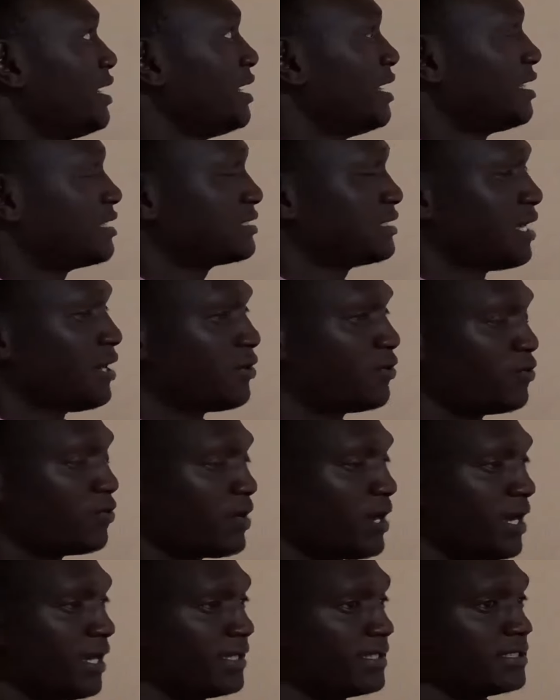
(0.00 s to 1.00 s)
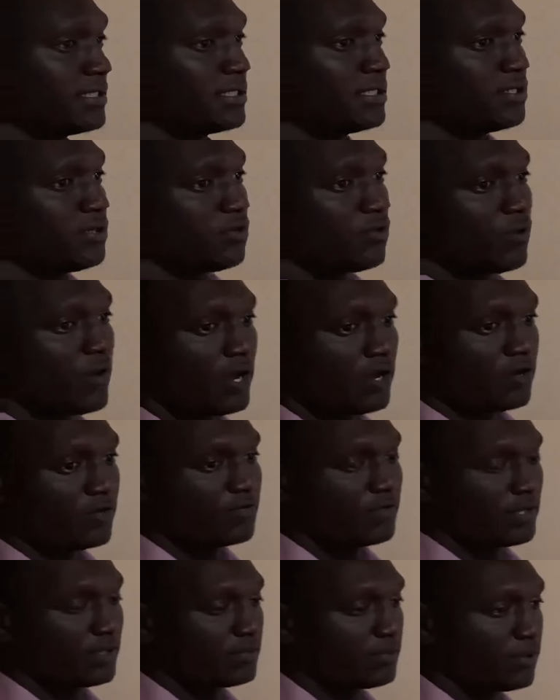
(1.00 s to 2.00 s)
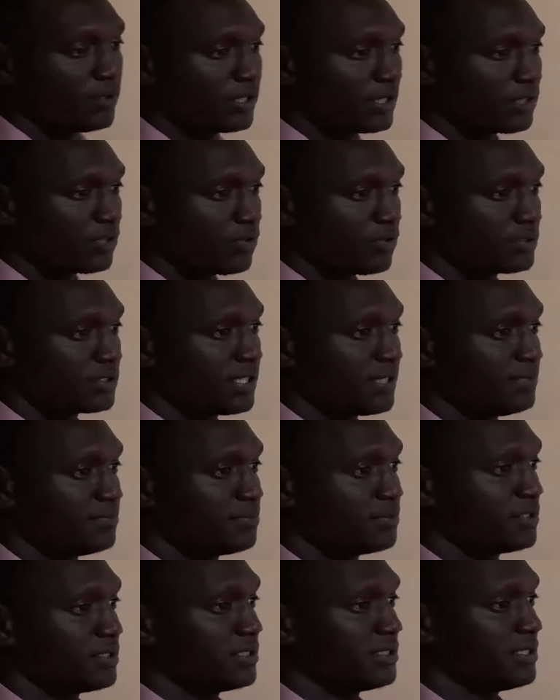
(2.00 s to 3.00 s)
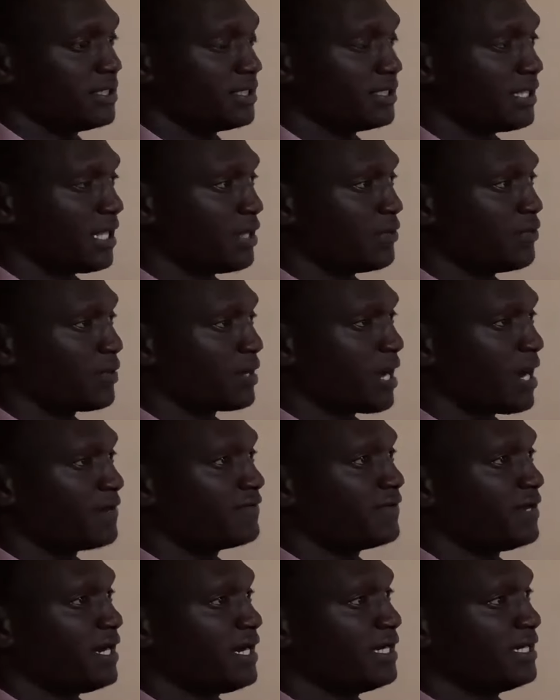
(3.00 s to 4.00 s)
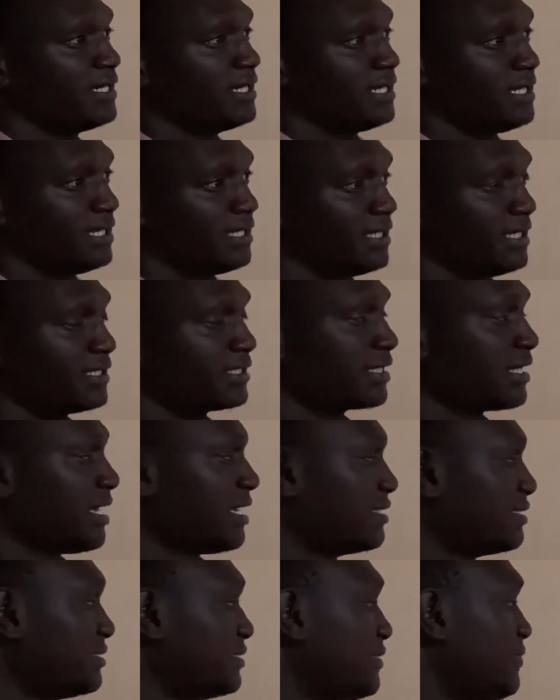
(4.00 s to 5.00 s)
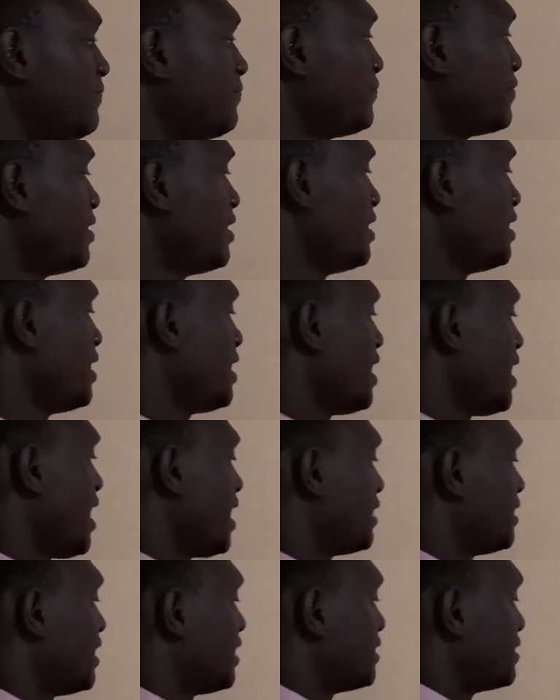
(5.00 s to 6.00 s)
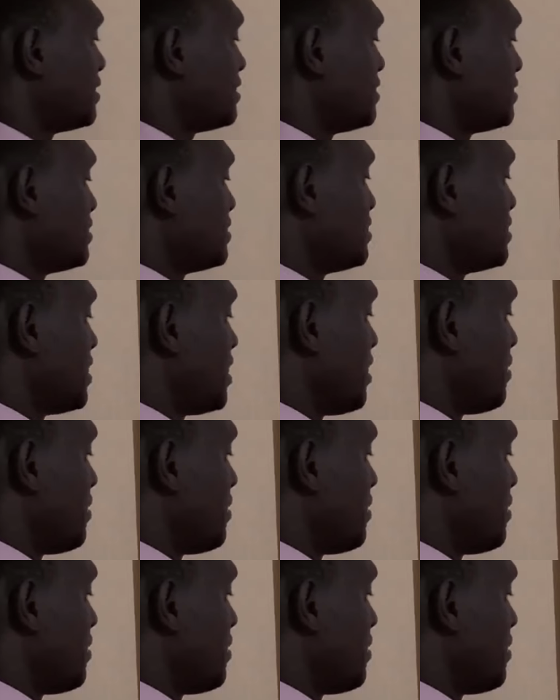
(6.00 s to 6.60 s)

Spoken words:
let's now look at one of the important concepts that we cover in this class, and that is